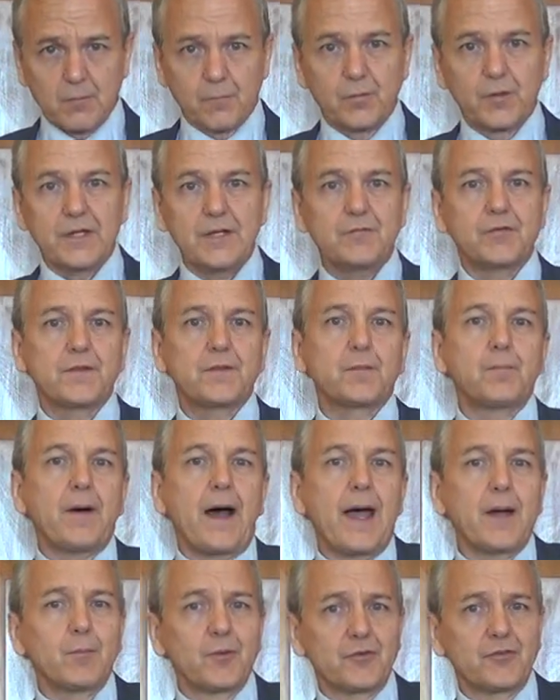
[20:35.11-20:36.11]
believe what the
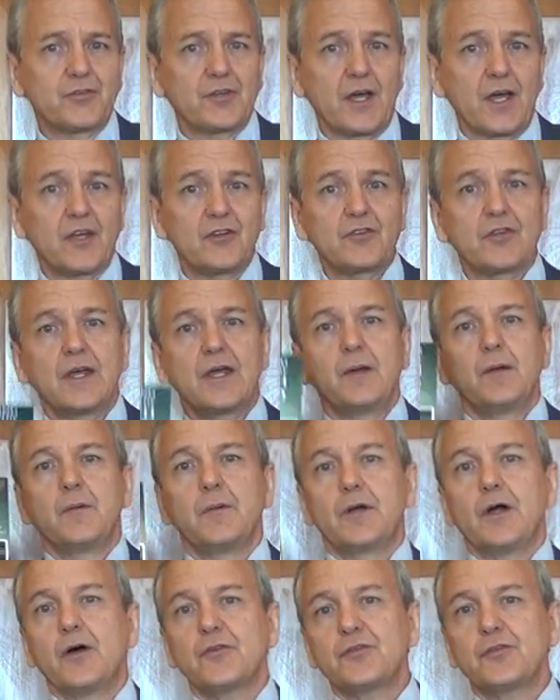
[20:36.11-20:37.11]
Bible says,
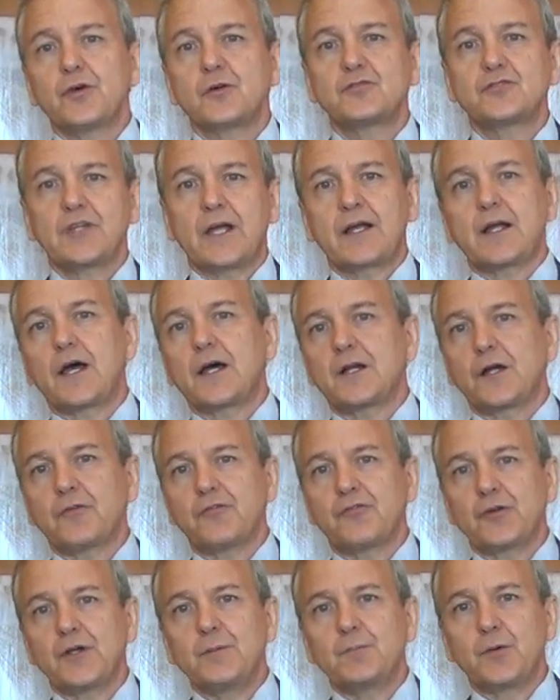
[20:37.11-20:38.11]
but also check out our
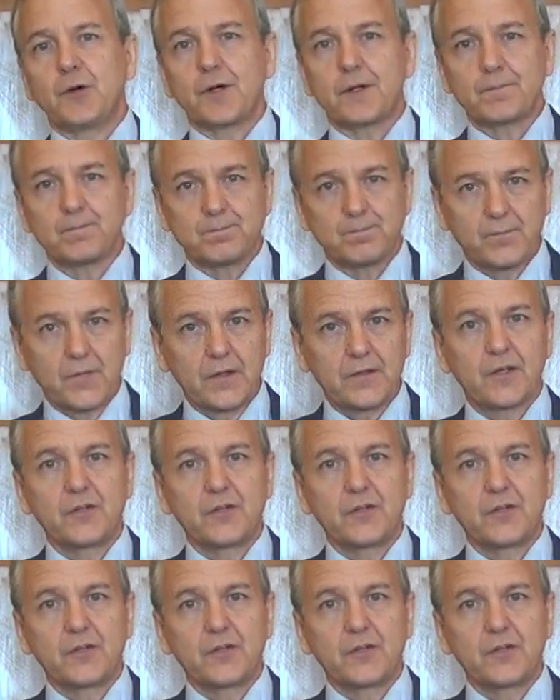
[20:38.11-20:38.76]
free book,